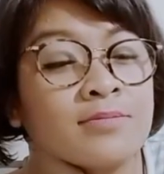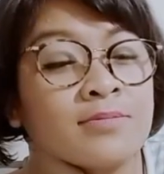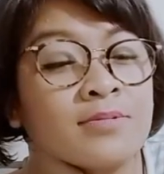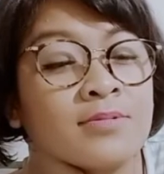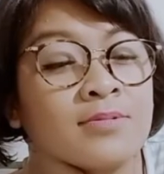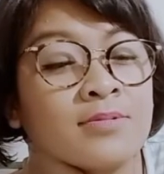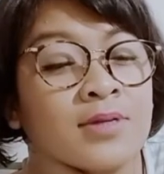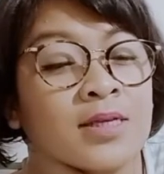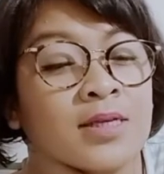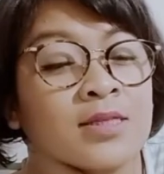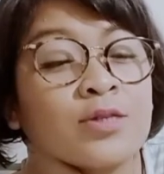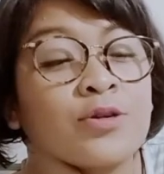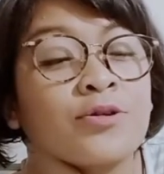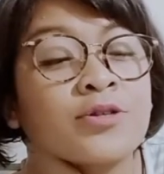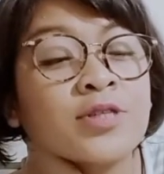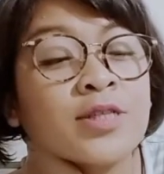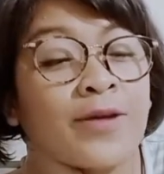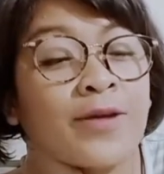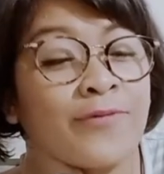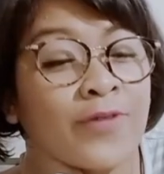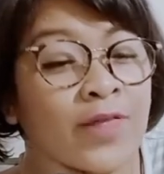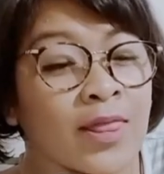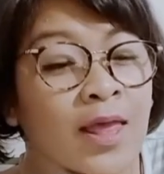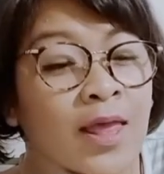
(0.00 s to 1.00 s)
It's your
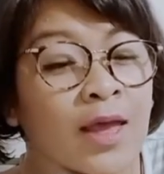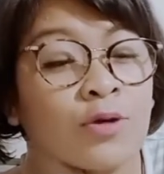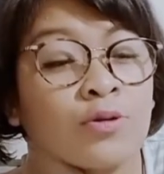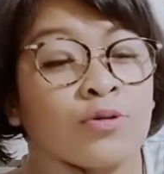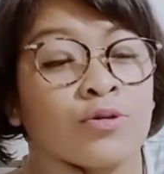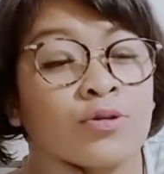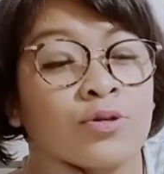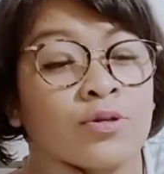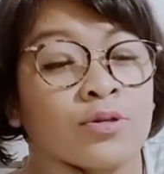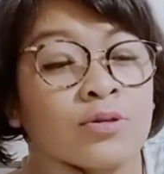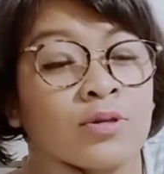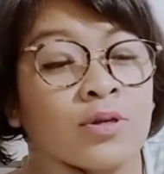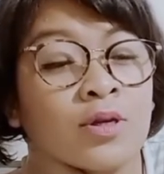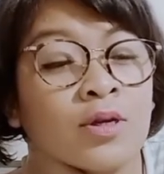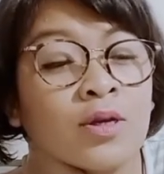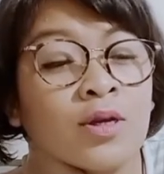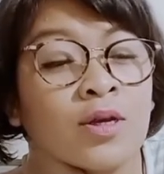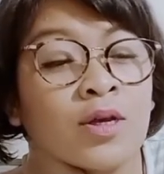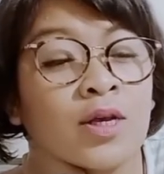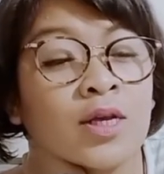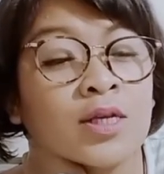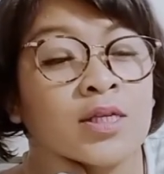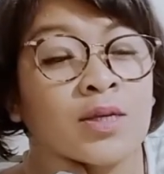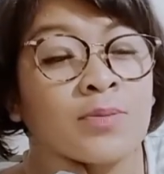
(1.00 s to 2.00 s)
7th house.
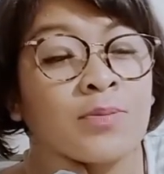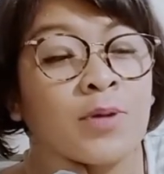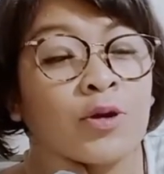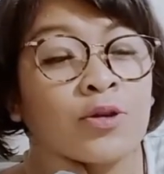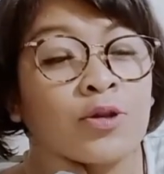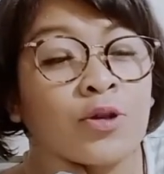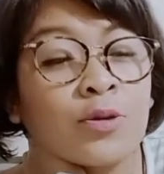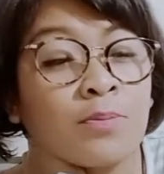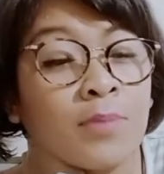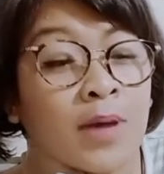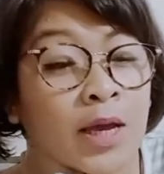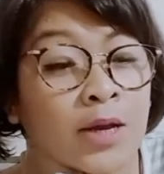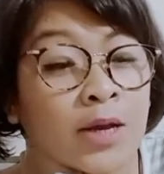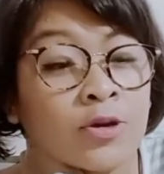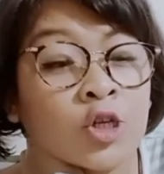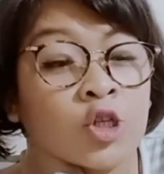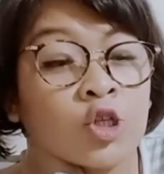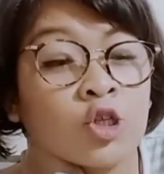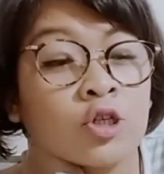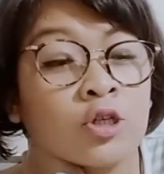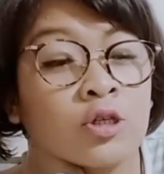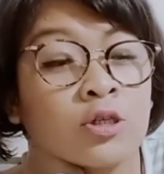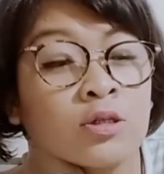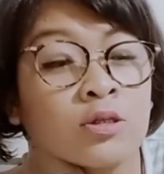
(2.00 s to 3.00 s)
It's about your marriage,
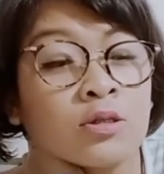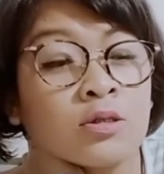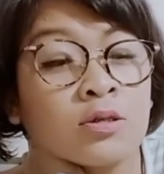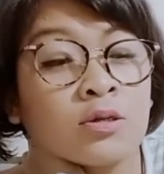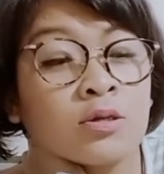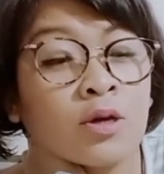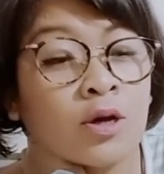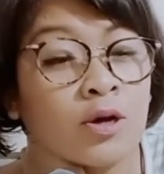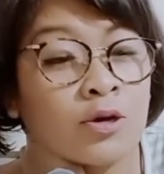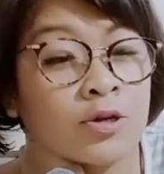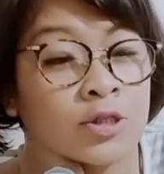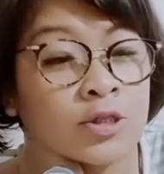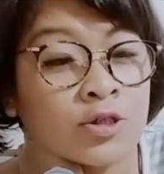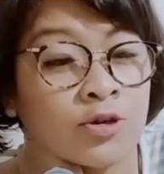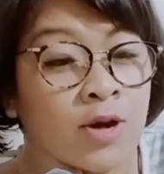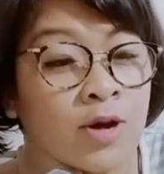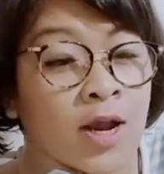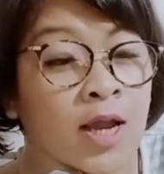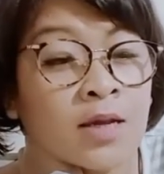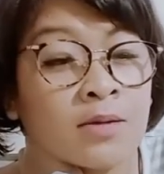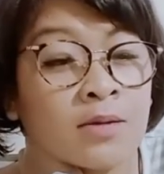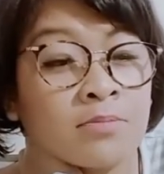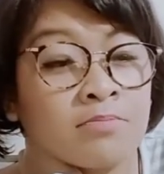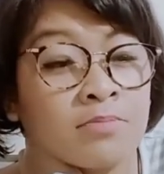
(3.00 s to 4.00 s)

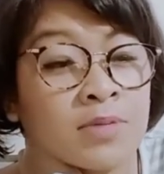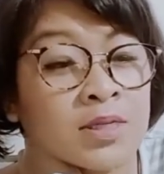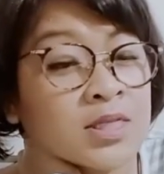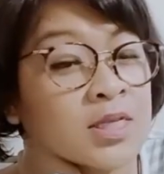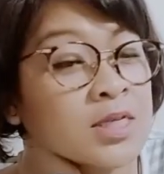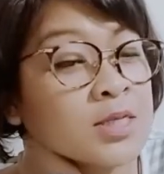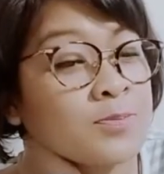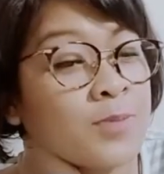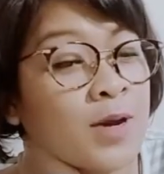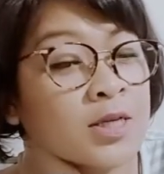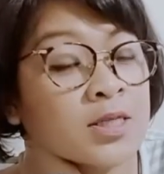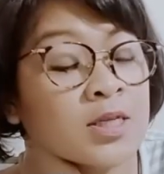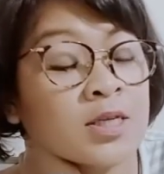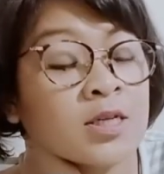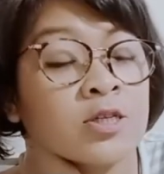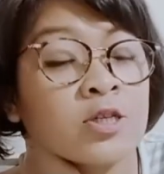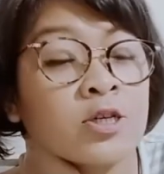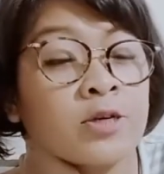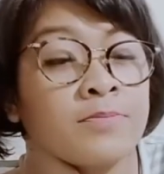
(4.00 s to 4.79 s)
contract, business partnership.